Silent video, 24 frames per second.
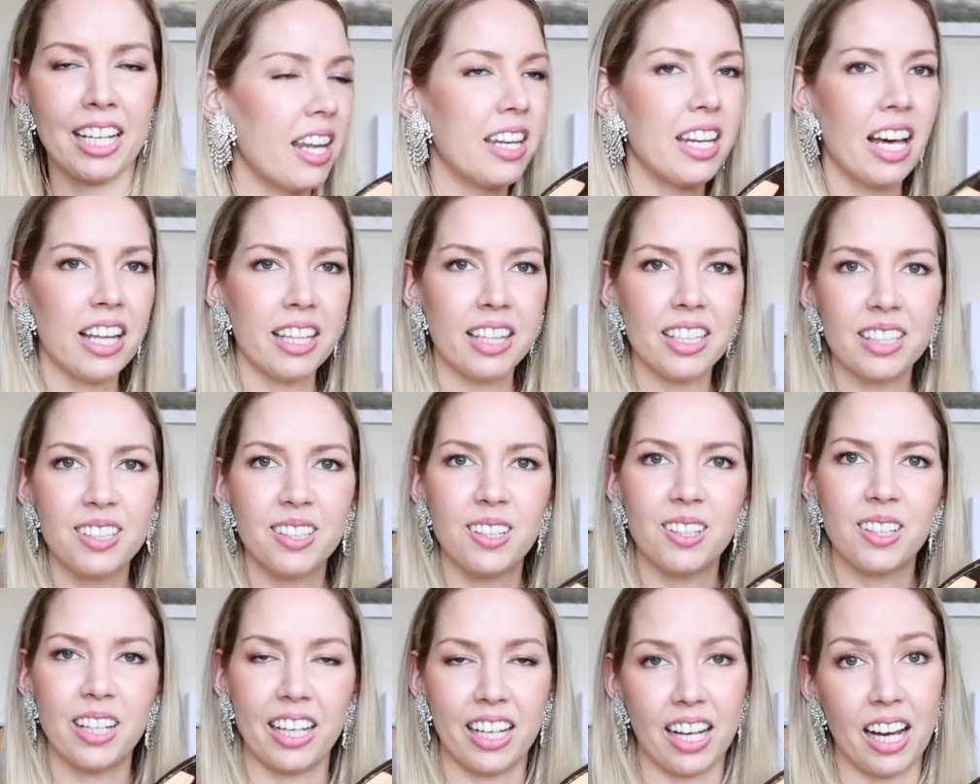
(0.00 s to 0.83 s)
Another
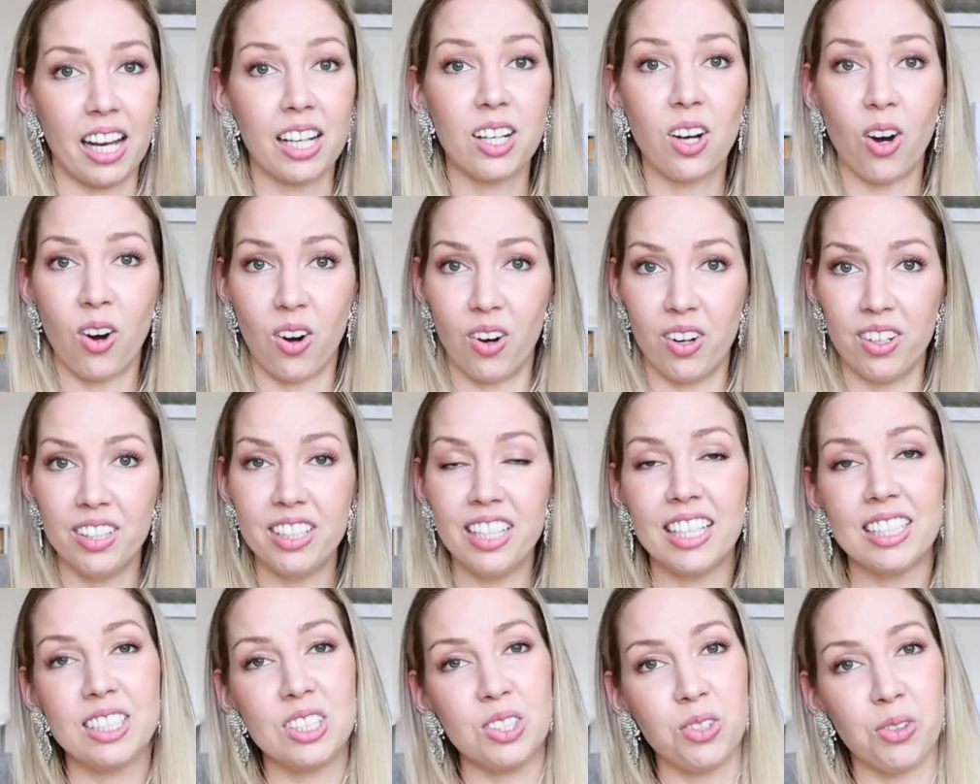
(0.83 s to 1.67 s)
a con,
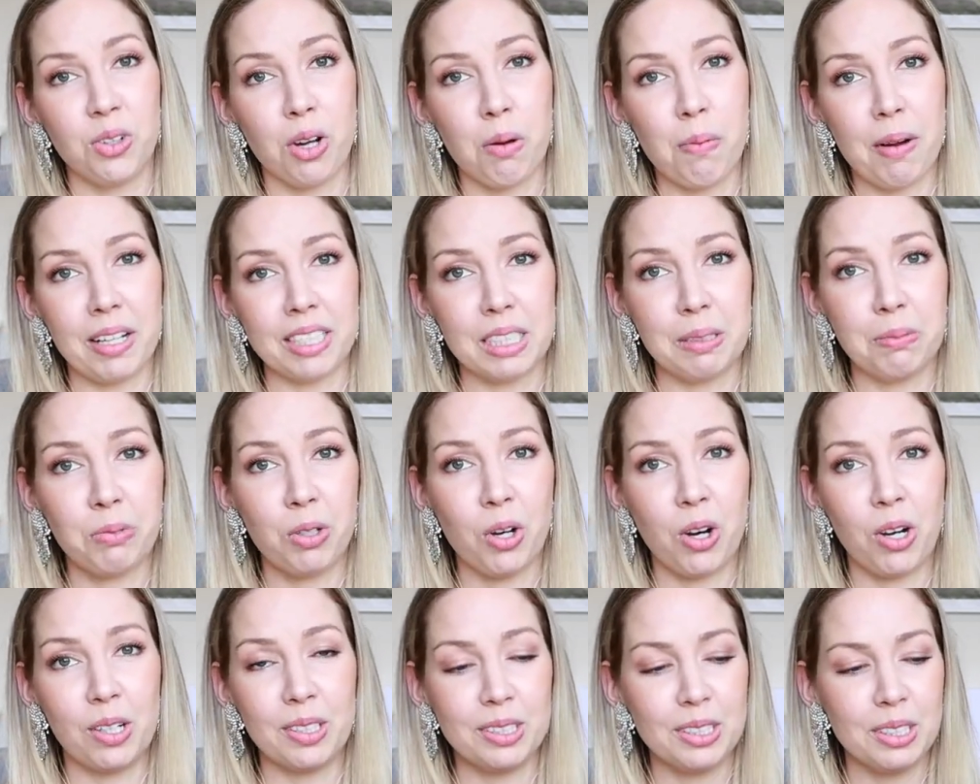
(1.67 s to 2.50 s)
let's talk about some
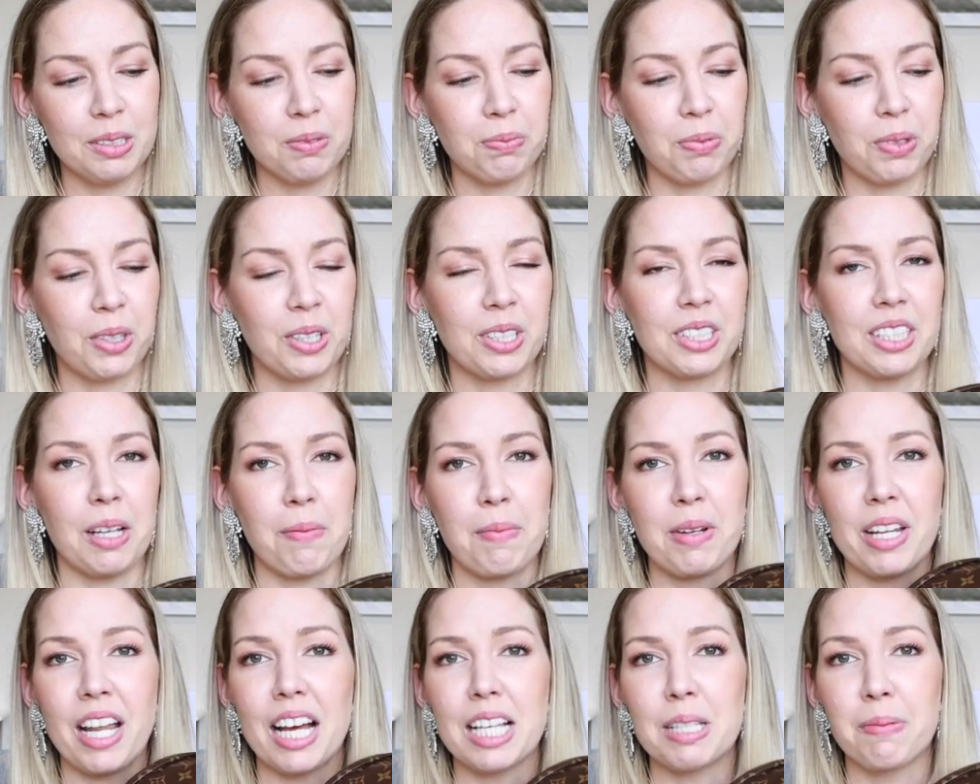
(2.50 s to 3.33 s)
cons, because I
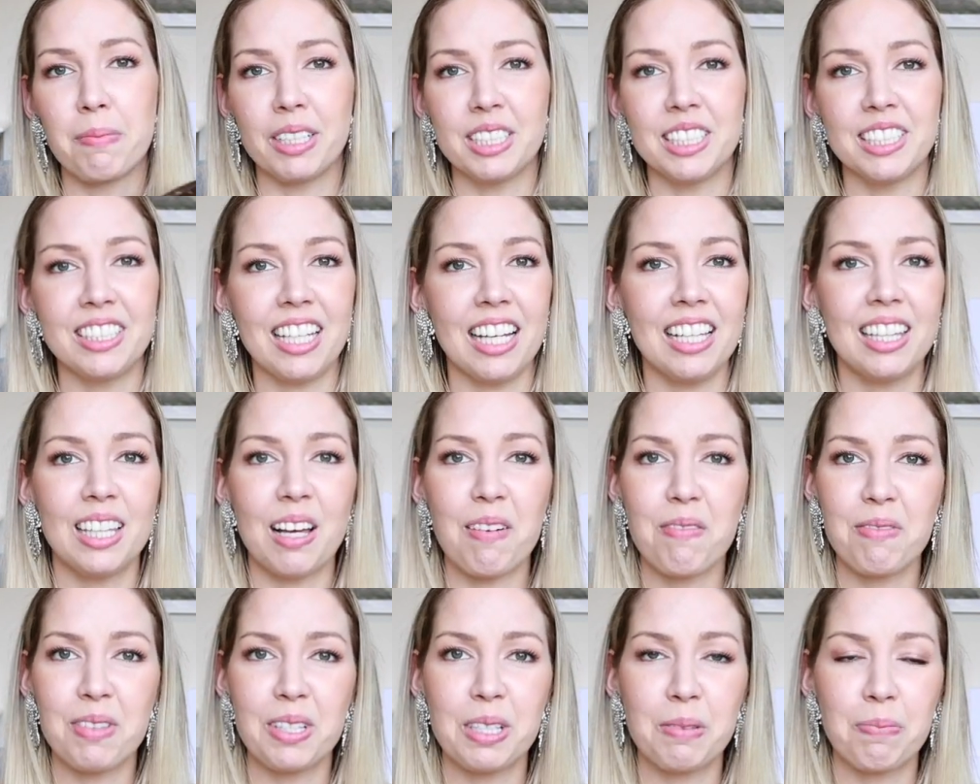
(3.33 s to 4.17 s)
mean, as much as I
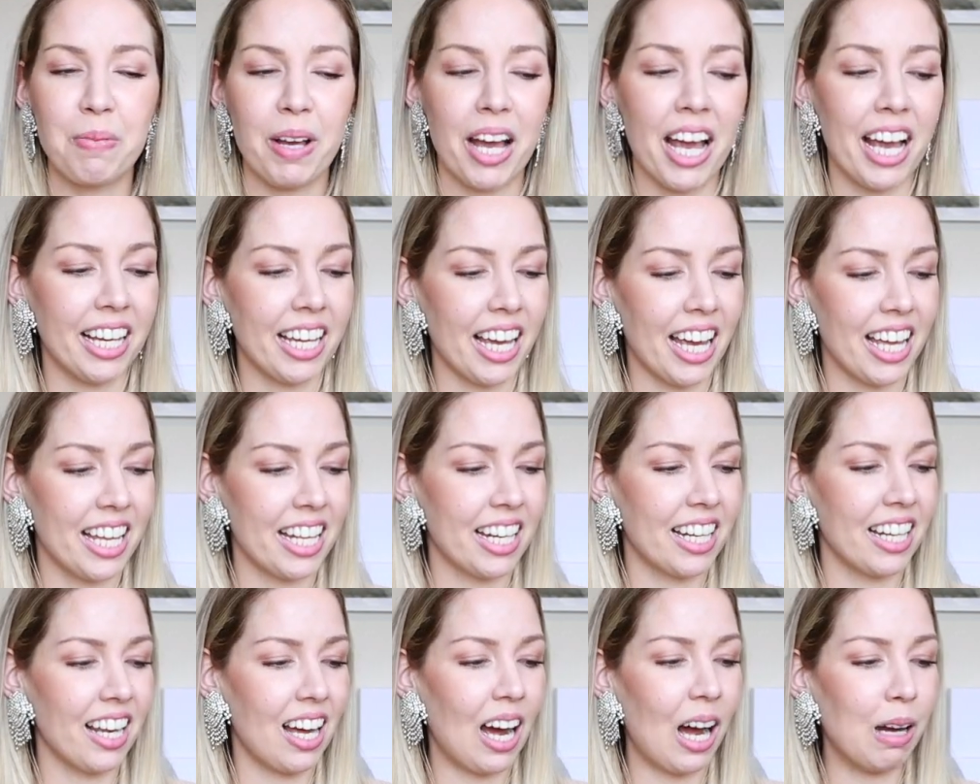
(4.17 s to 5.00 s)
love this bag
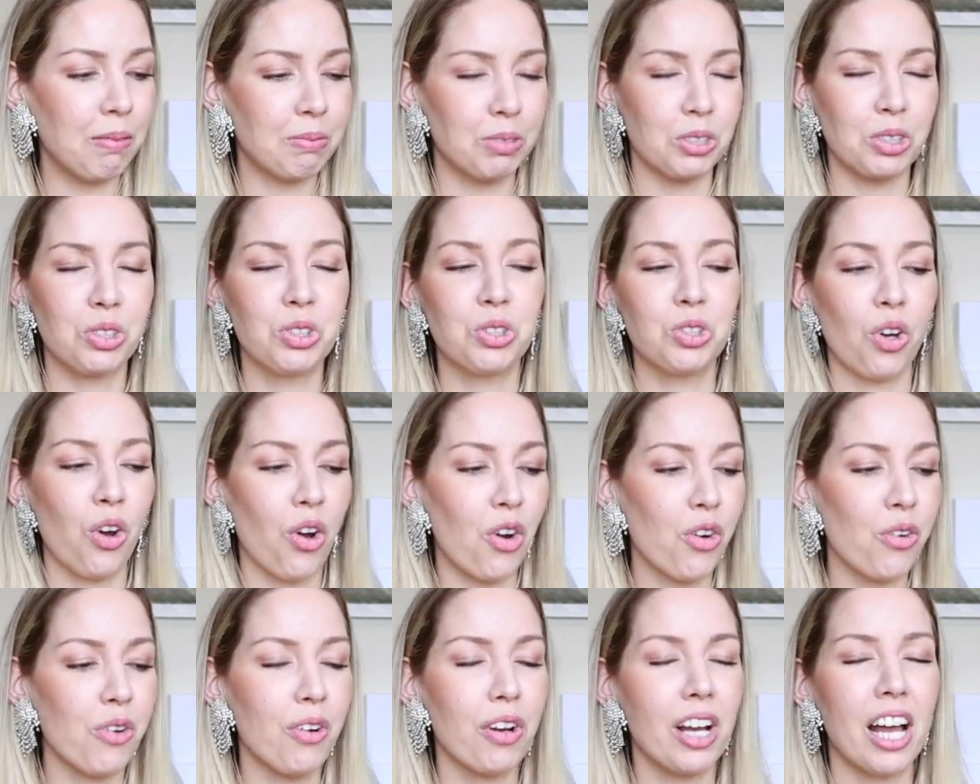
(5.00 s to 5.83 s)
and I'm just
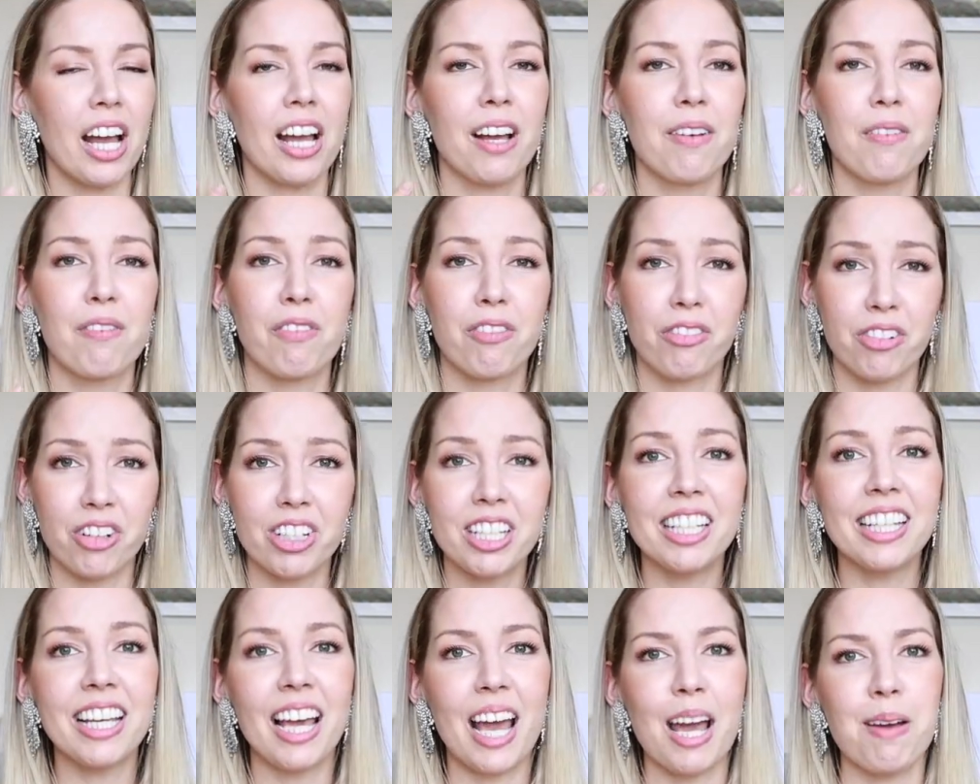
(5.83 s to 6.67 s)
so
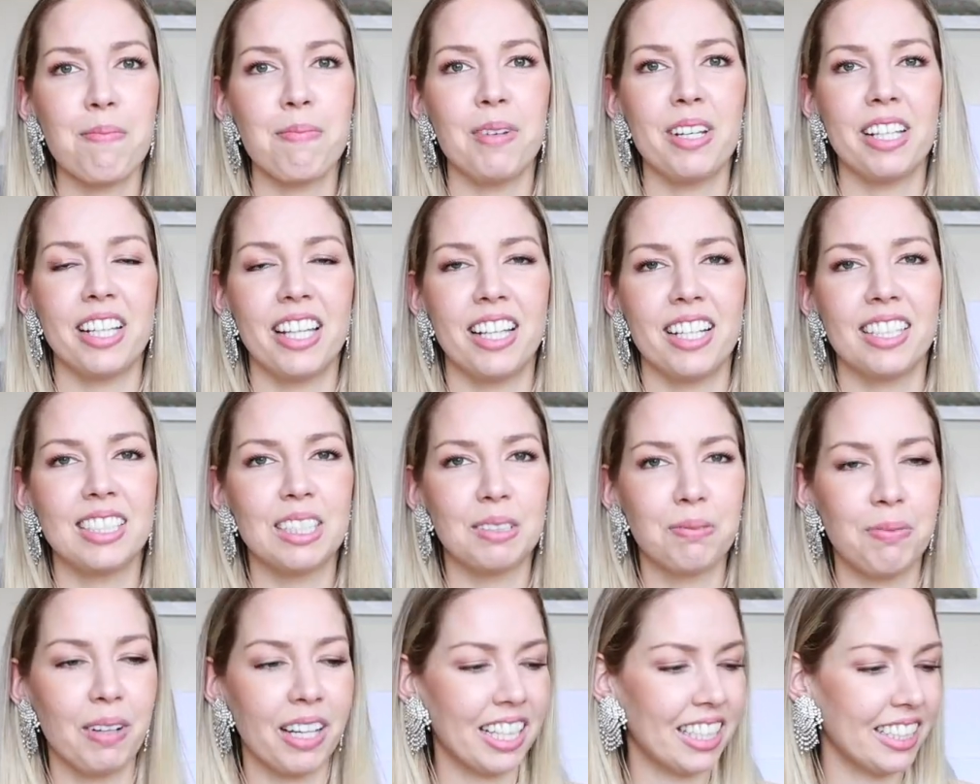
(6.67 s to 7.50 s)
freaking happy that it's
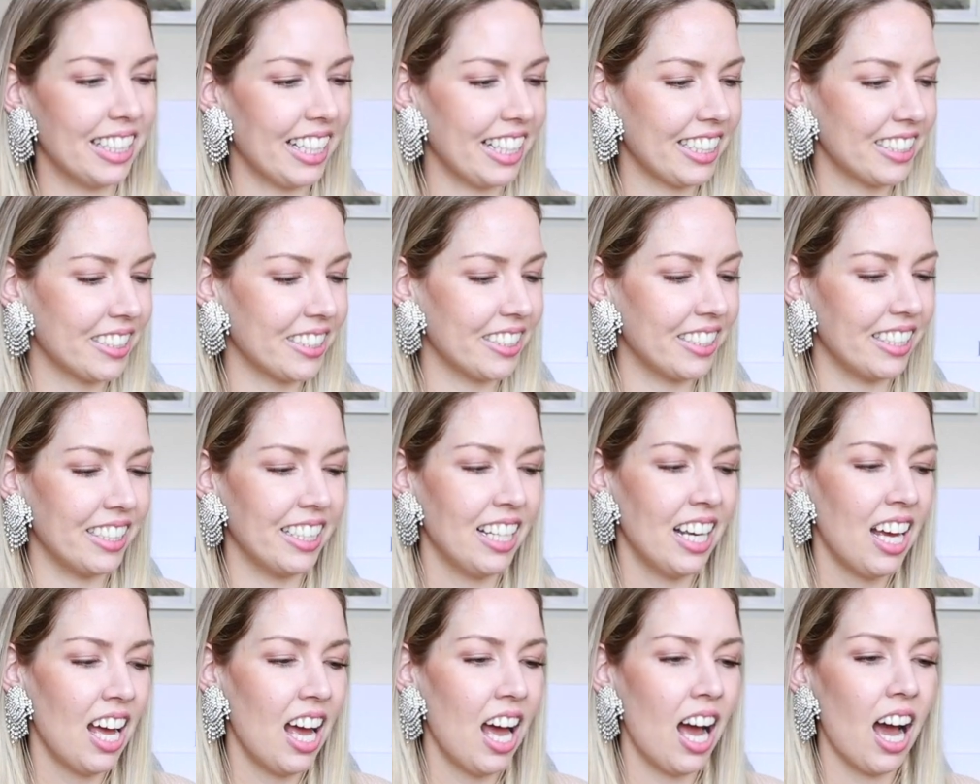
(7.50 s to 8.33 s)
in my collection,
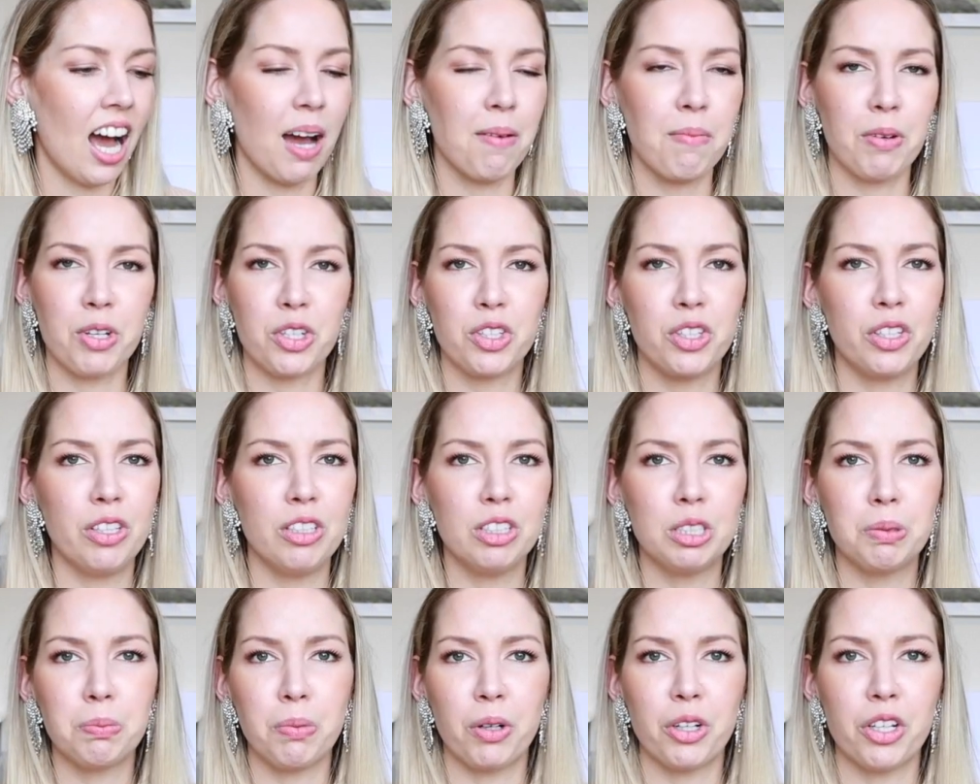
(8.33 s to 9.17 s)
I'm a
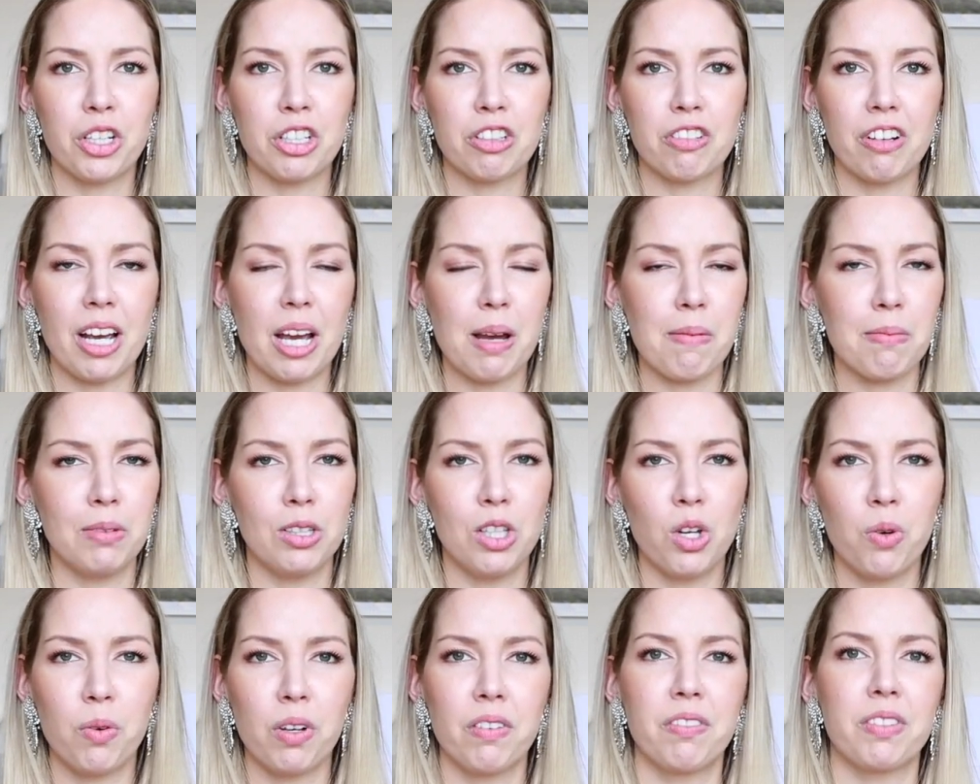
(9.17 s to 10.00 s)
huge Monogram
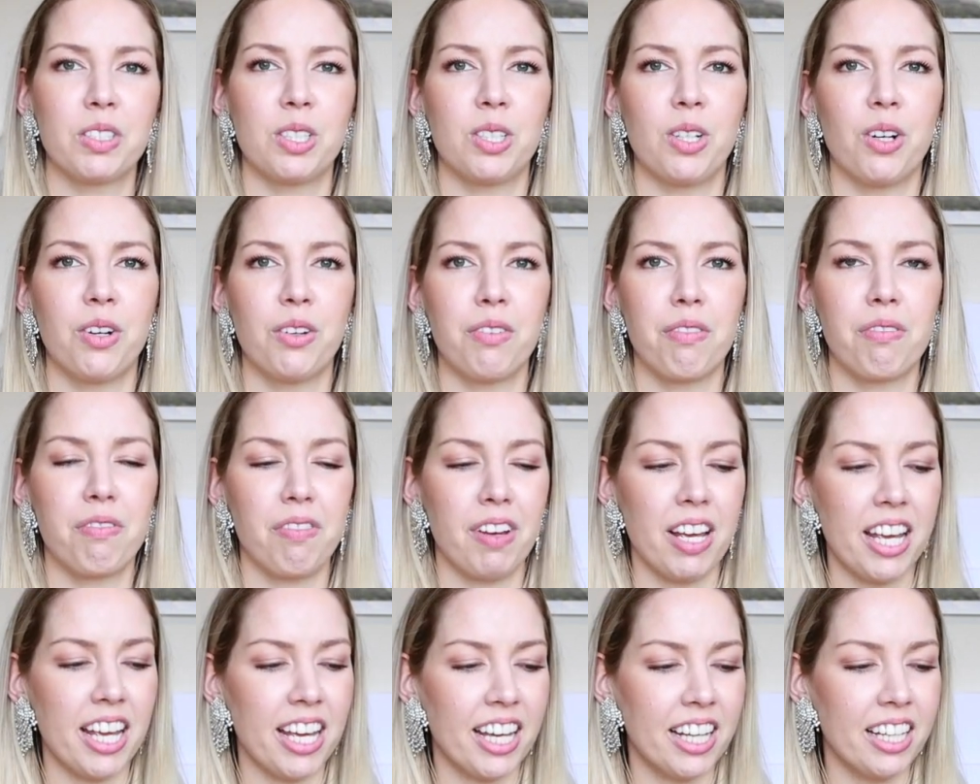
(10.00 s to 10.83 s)
Louis Vuitton
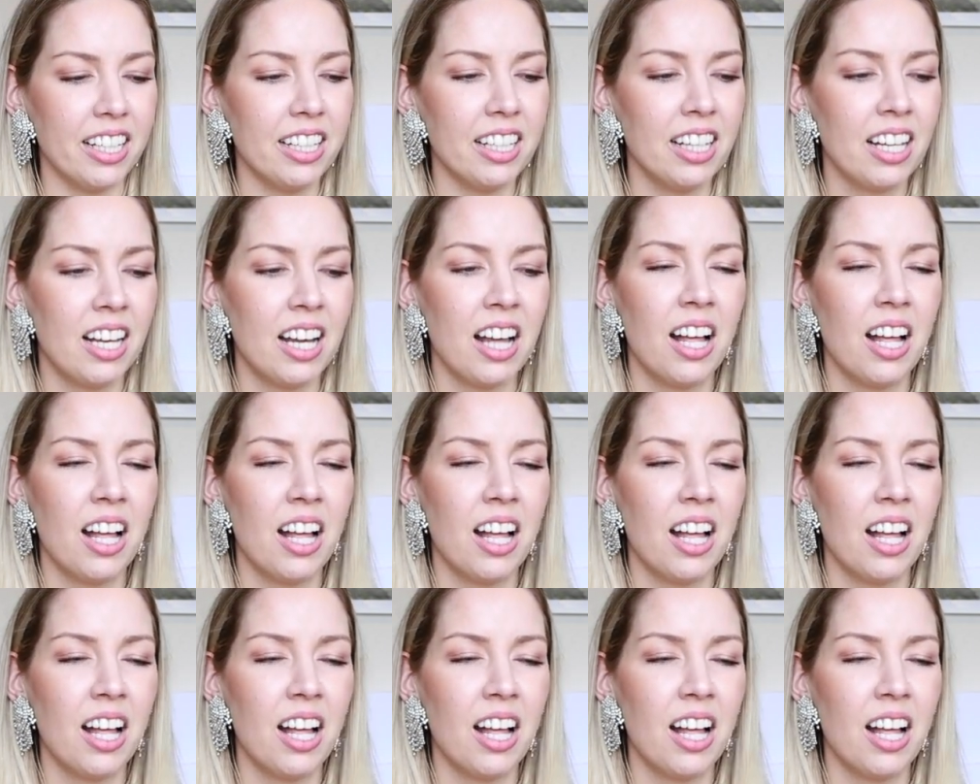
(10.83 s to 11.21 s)
fan.